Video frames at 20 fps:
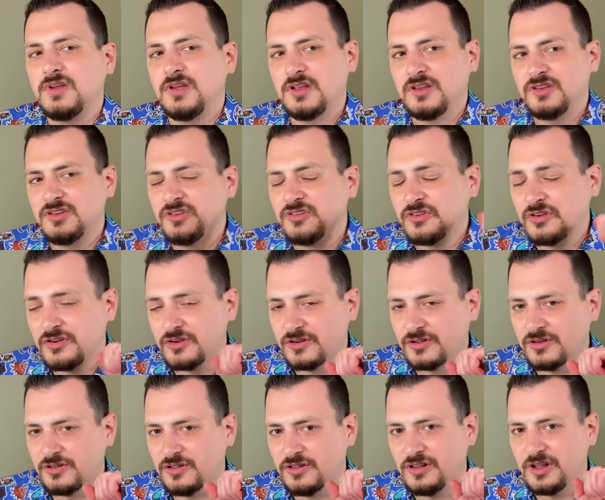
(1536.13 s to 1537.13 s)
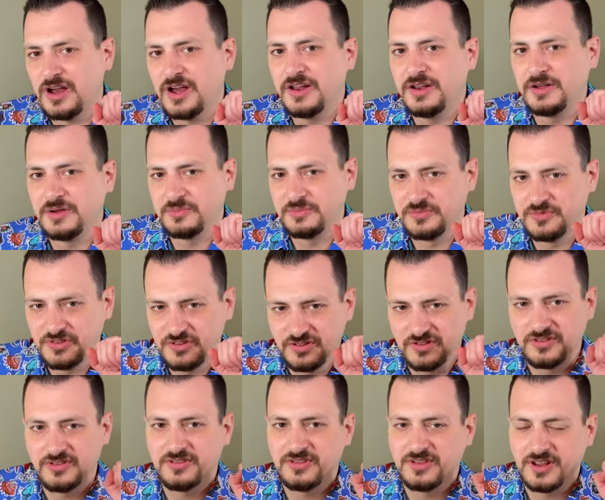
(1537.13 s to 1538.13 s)
internal
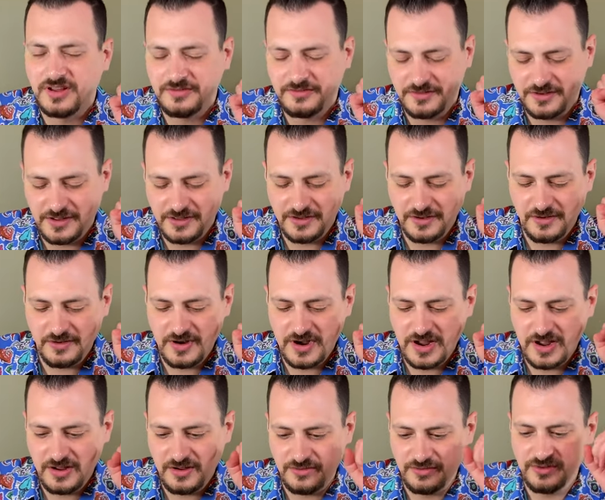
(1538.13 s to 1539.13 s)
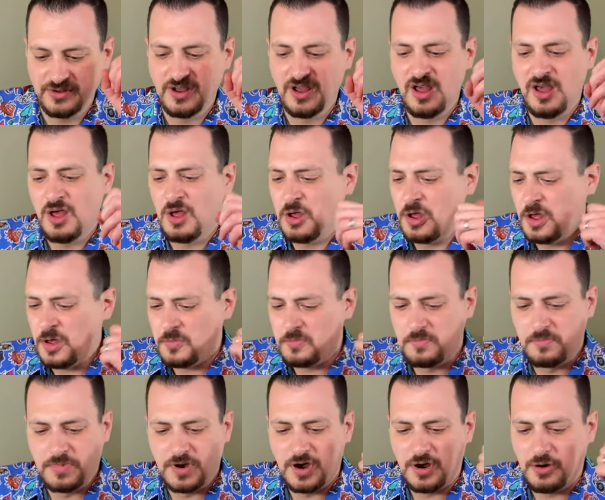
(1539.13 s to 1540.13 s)
items left on the ground.
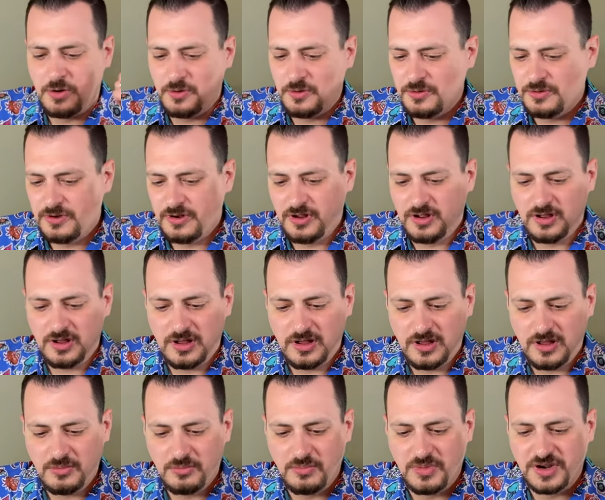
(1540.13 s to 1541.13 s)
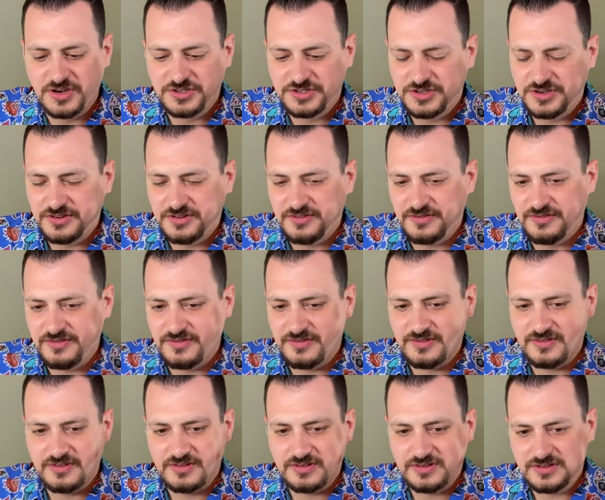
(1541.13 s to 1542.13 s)
Bone, a bunch of
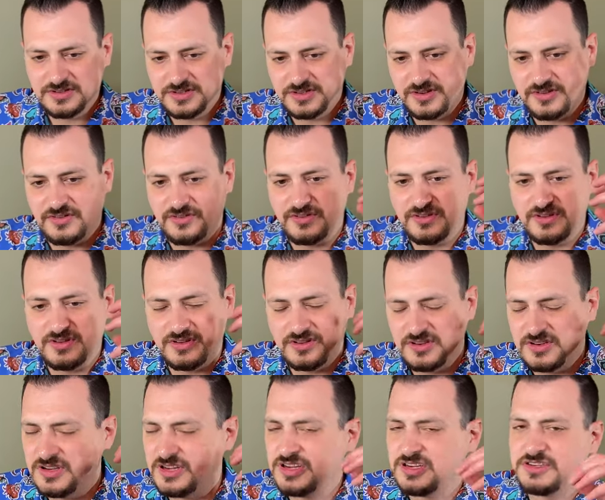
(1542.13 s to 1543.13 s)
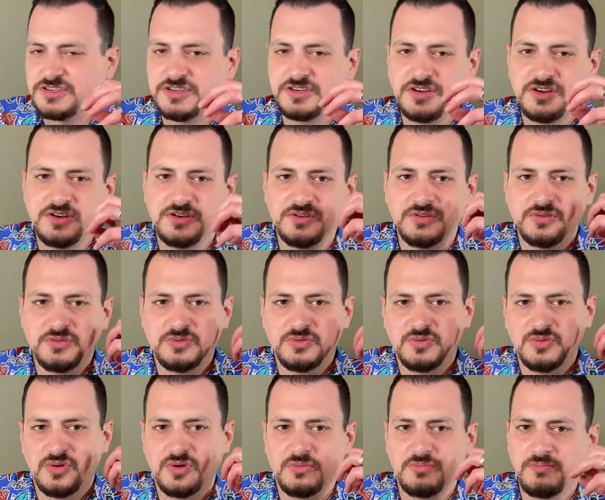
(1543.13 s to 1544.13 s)
just
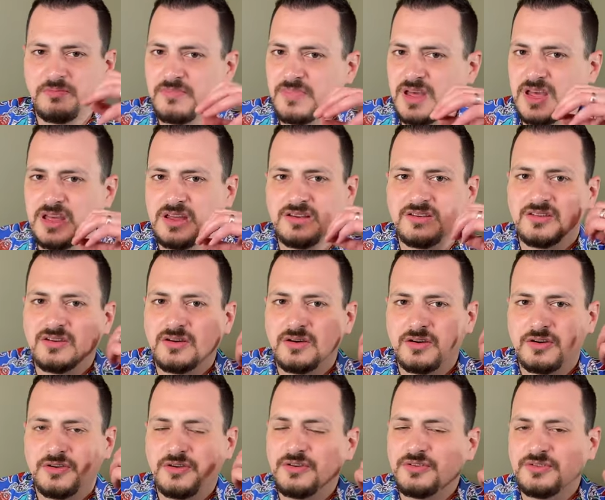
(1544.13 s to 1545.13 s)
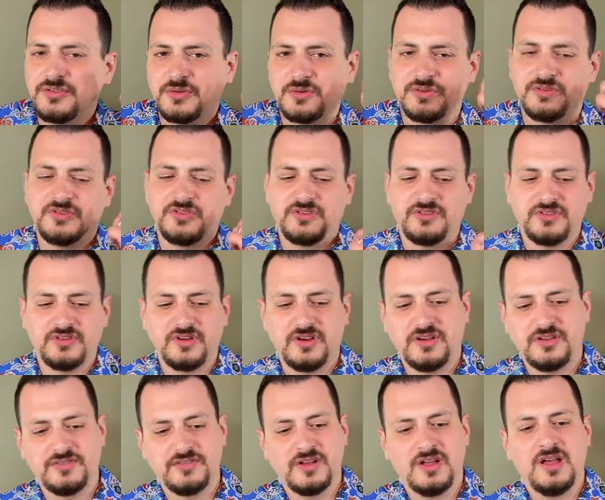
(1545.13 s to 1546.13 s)
tissue, meat, all sorts of
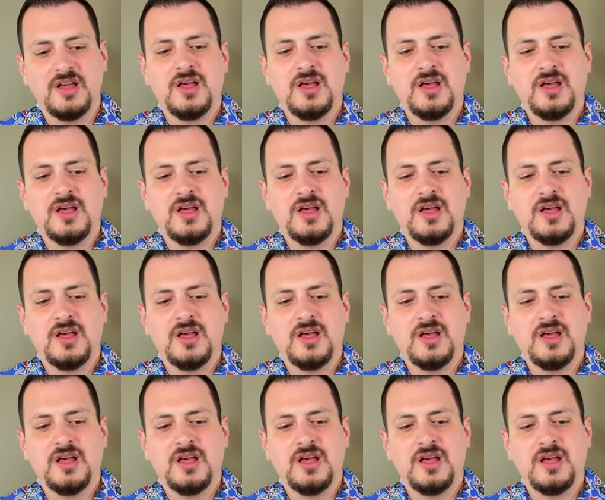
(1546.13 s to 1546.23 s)
stuff.